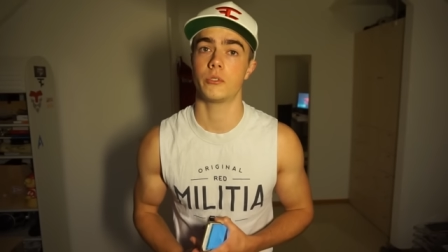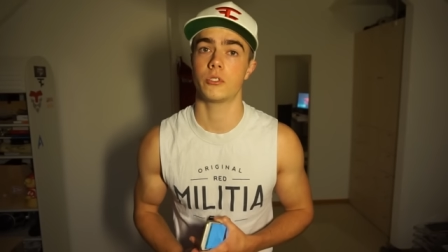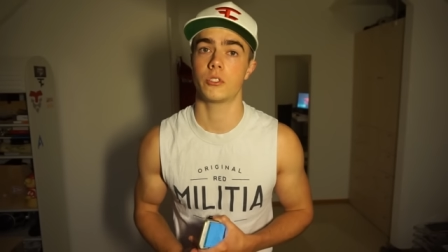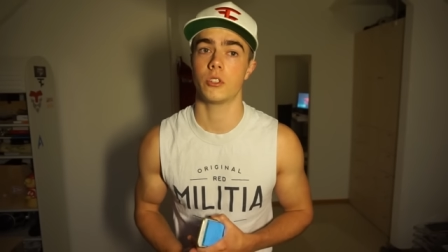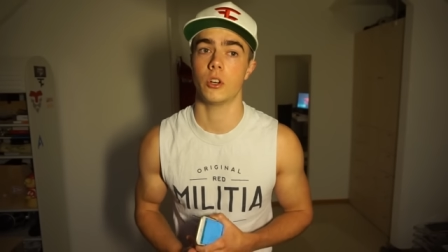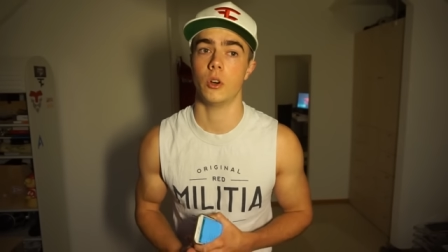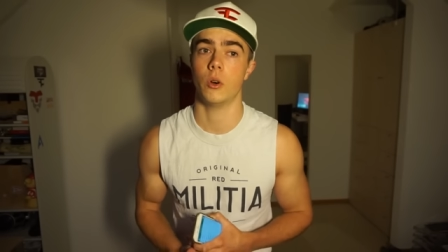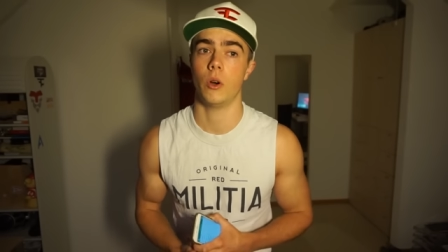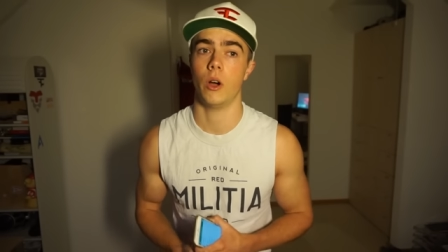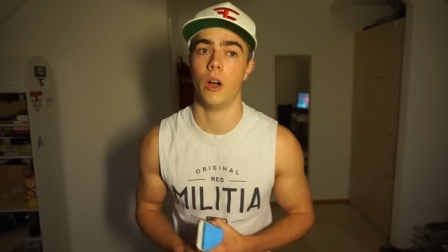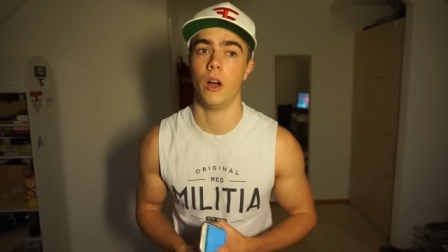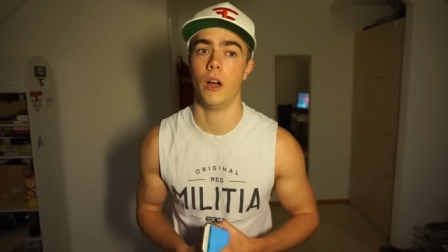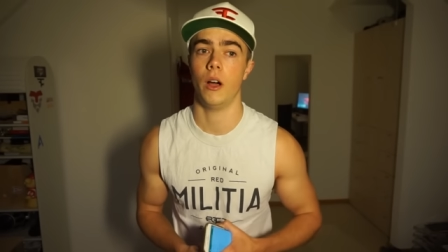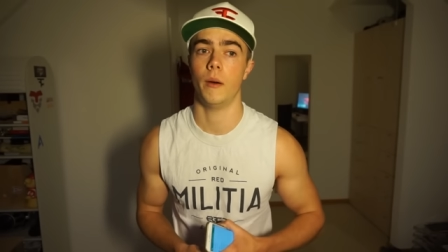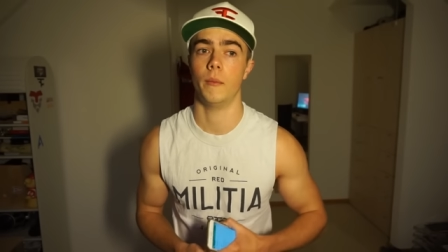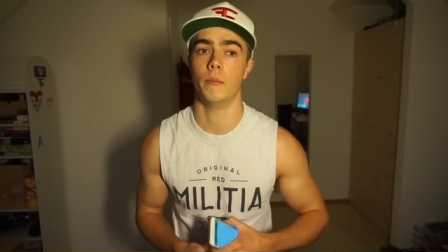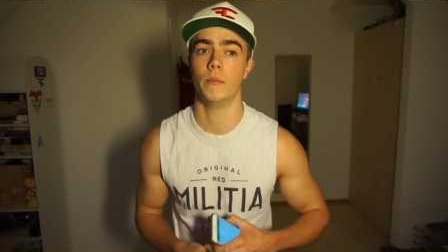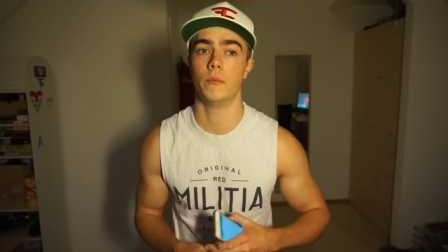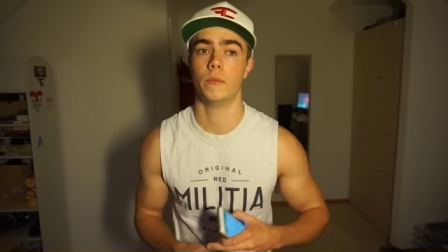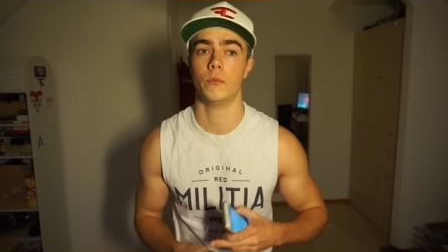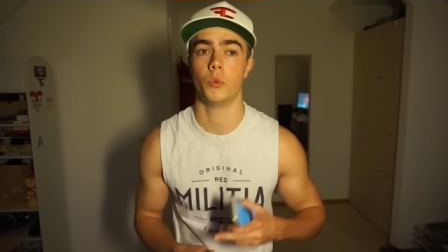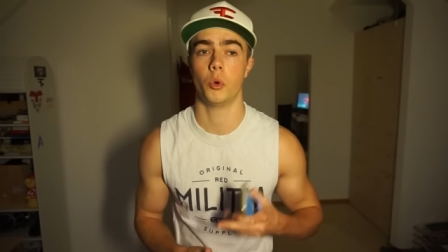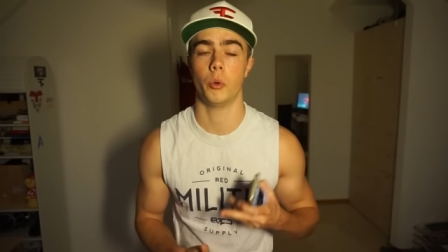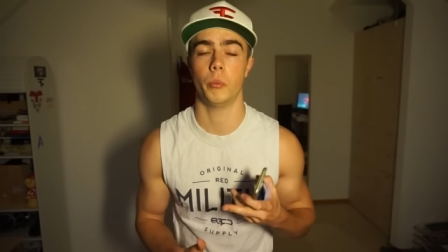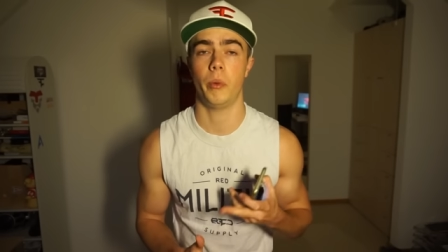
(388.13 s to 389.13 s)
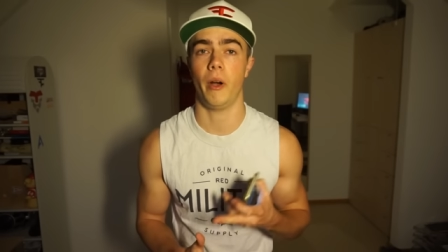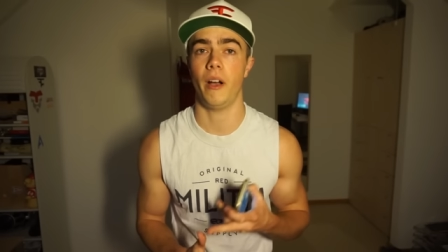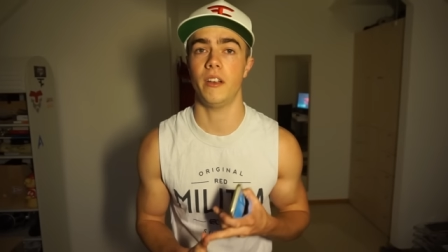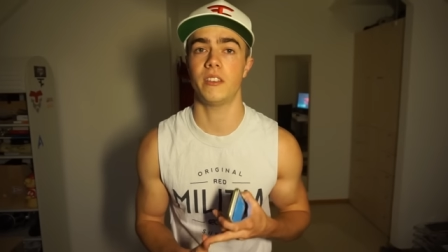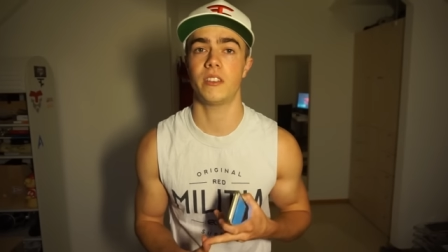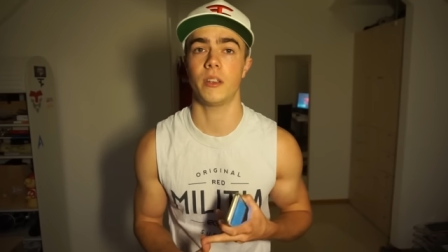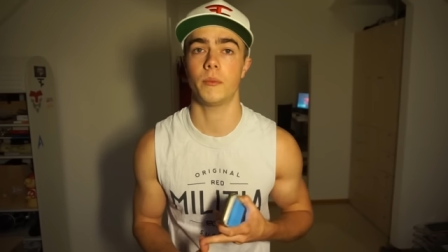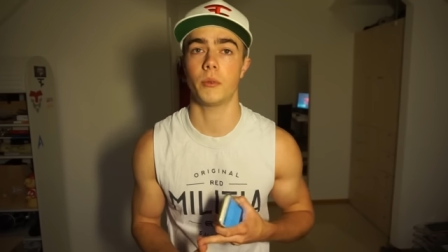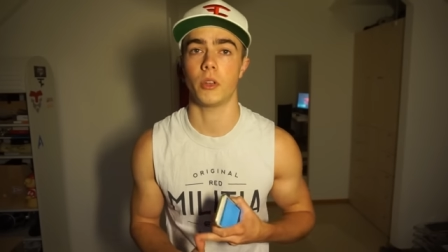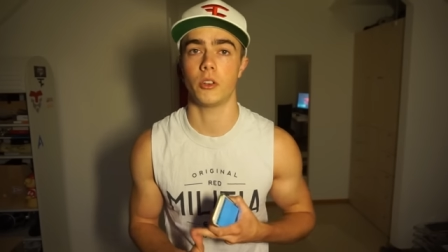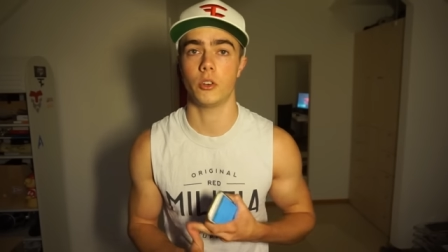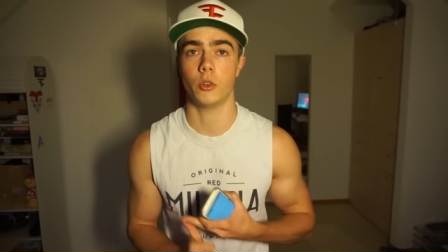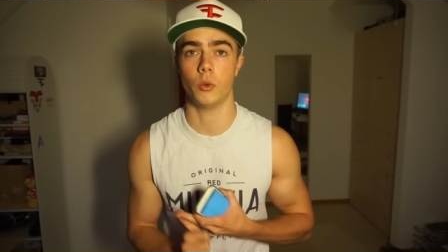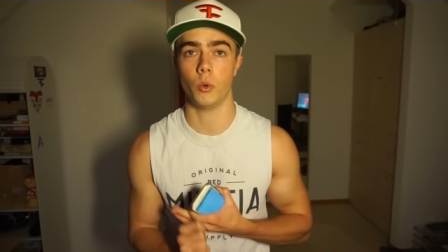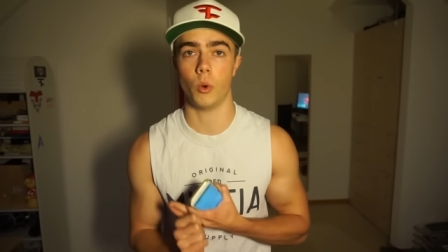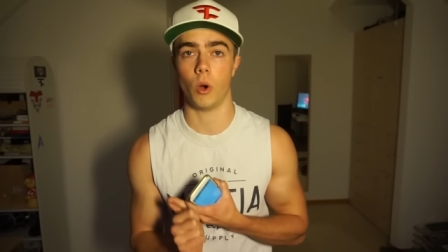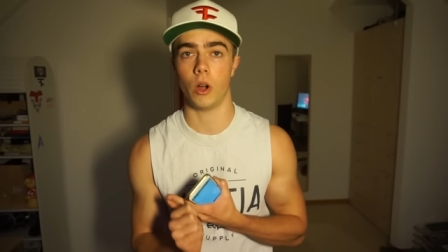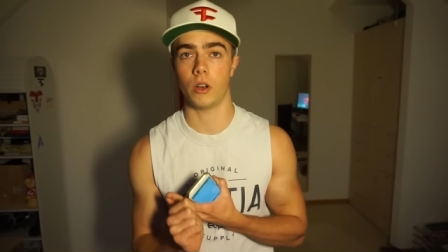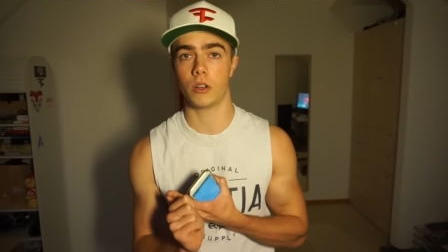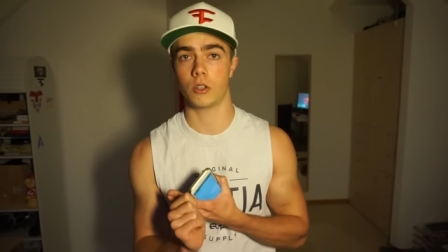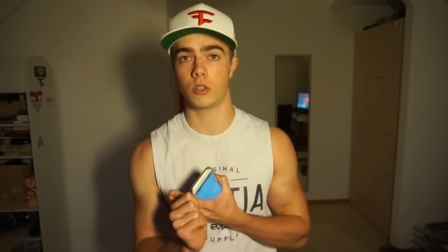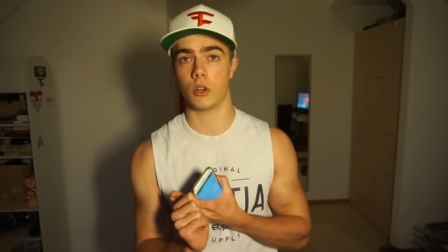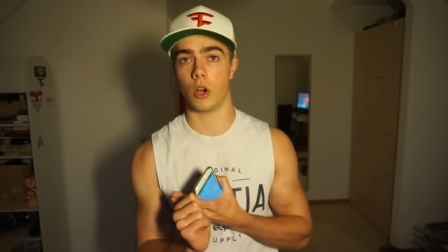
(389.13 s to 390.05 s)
So um, with biceps I do one